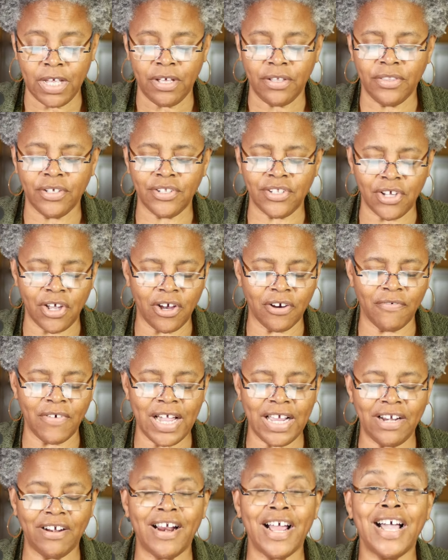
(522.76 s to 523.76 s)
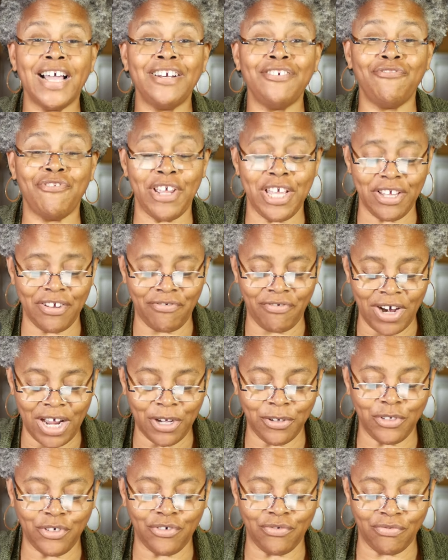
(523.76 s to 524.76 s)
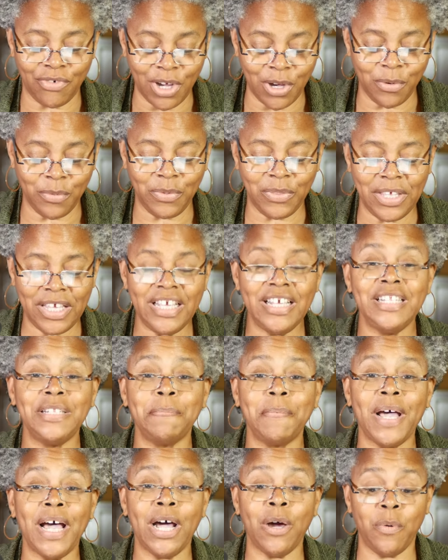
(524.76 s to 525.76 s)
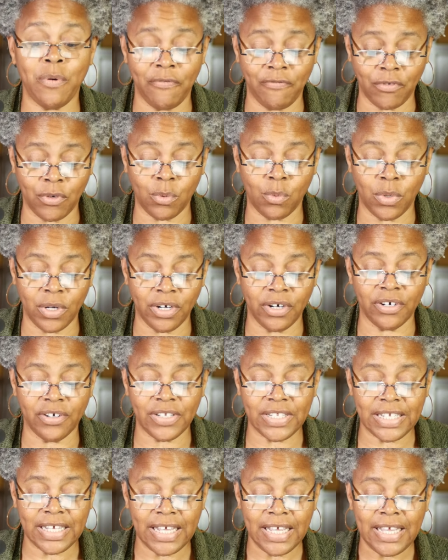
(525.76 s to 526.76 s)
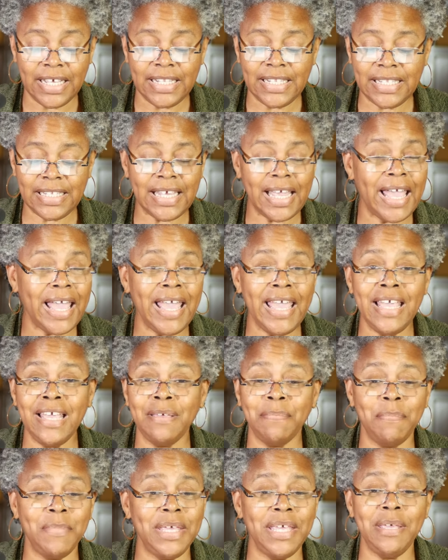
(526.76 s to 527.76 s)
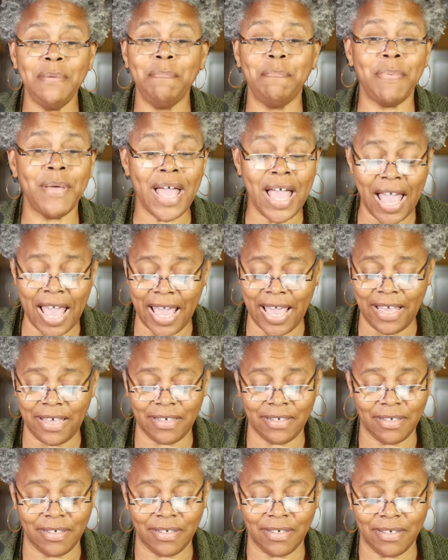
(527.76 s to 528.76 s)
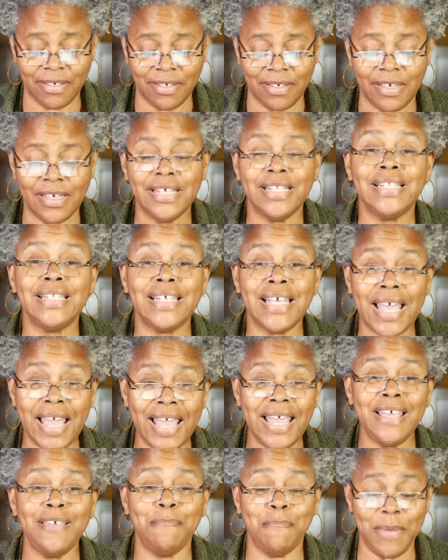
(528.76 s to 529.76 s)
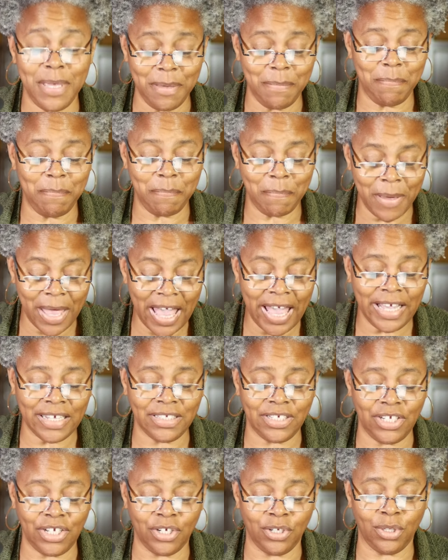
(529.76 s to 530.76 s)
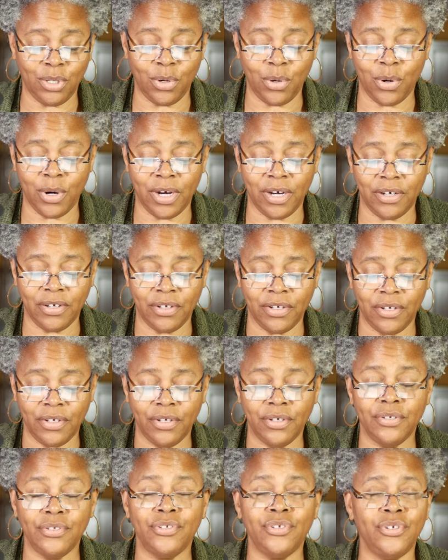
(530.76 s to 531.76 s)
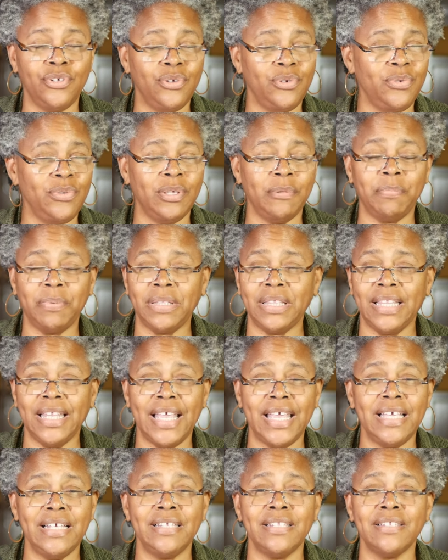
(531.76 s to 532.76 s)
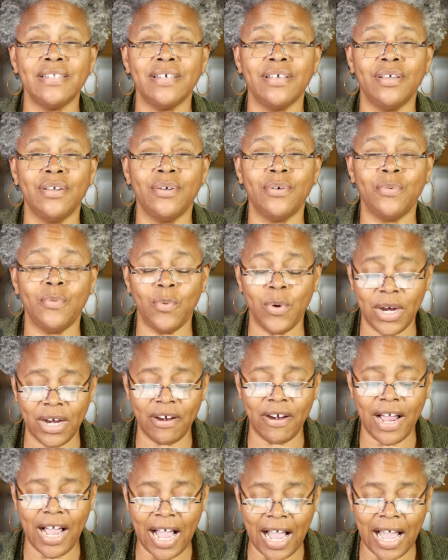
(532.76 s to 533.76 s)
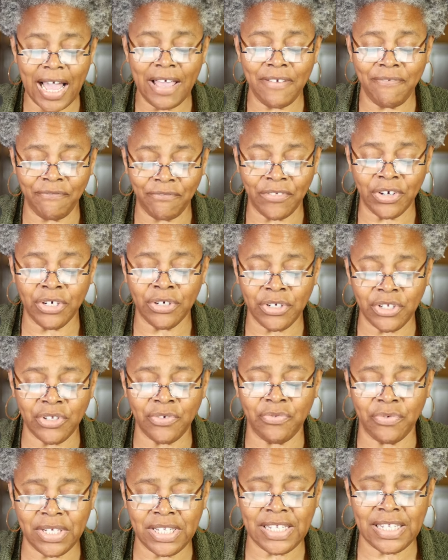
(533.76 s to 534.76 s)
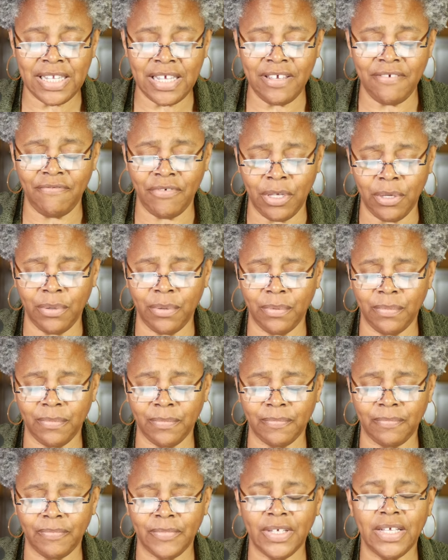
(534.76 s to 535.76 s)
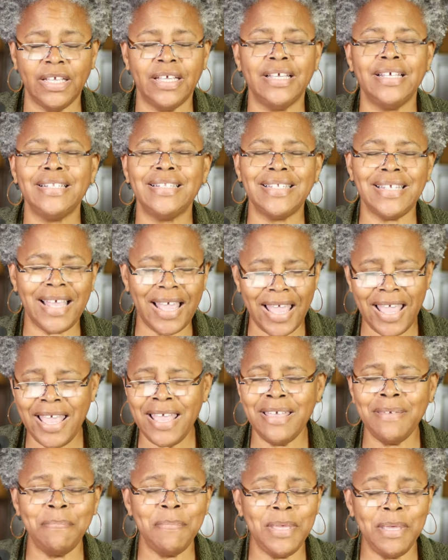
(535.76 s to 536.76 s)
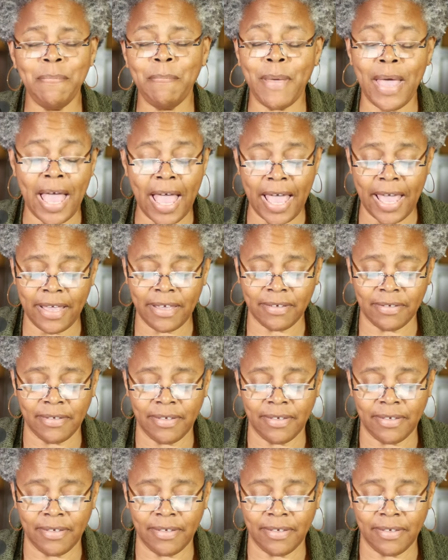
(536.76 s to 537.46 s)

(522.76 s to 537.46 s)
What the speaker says: The songwriter Andre Crouch wrote these powerful words, "Take me back, take me back, dear Lord, to the place where I first receive you. Take me back,